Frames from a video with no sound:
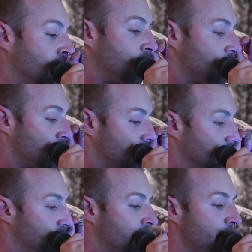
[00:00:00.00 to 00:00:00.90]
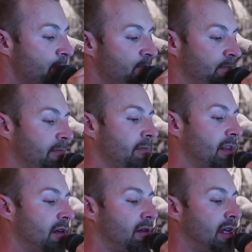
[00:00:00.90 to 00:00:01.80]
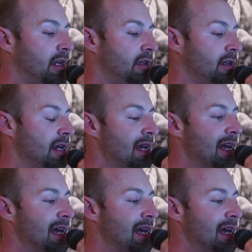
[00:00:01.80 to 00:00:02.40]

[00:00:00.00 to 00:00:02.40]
when you were sleeping, okay?